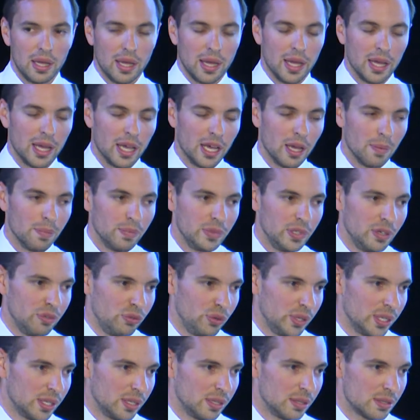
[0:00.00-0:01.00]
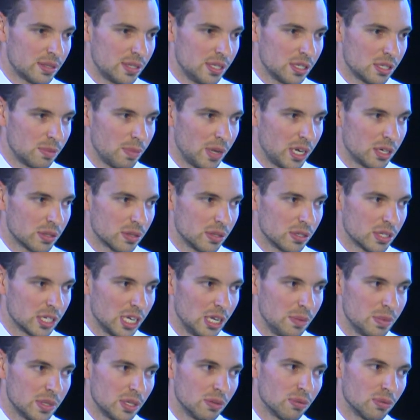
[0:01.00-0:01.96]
if we can assist management teams